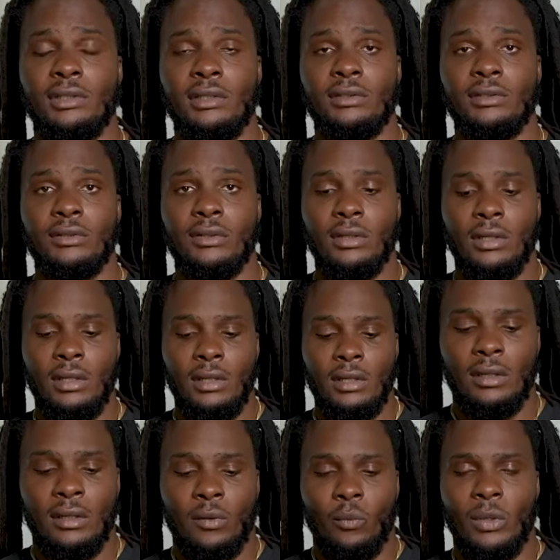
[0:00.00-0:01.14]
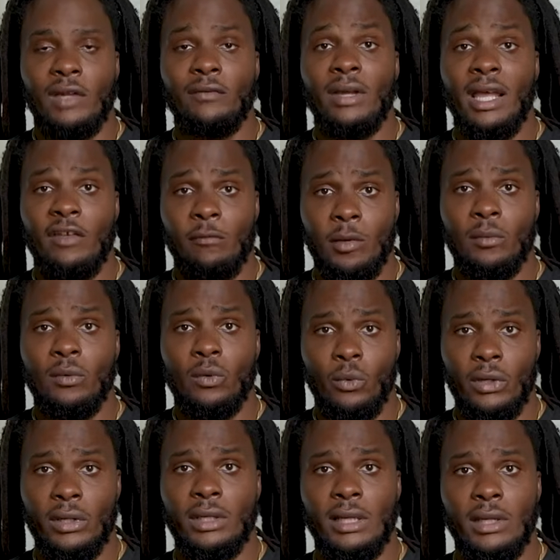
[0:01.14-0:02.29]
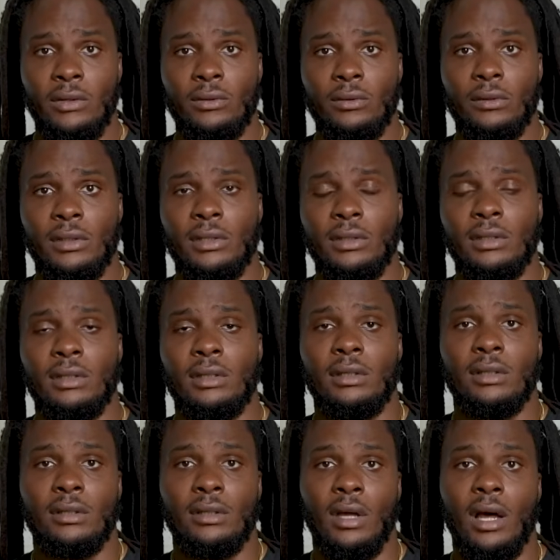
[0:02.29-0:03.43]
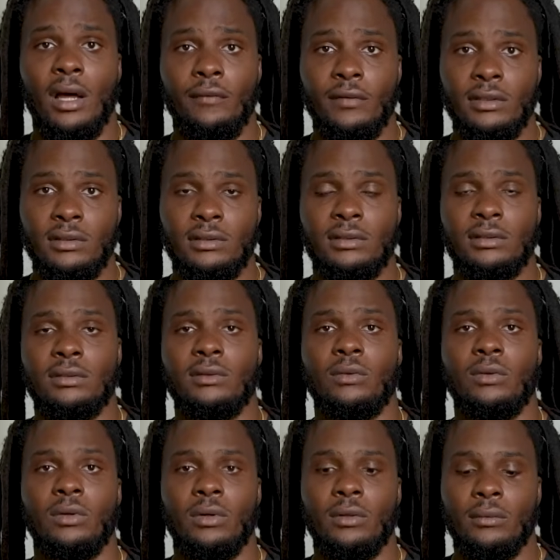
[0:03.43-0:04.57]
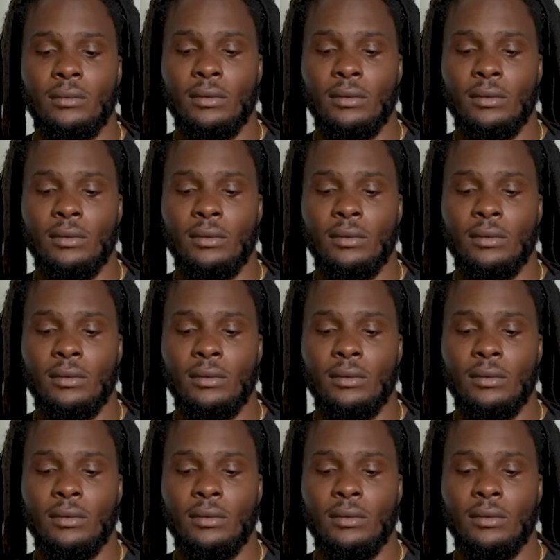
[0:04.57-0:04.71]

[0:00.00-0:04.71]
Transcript: These are whenever I have people who are working out in the office or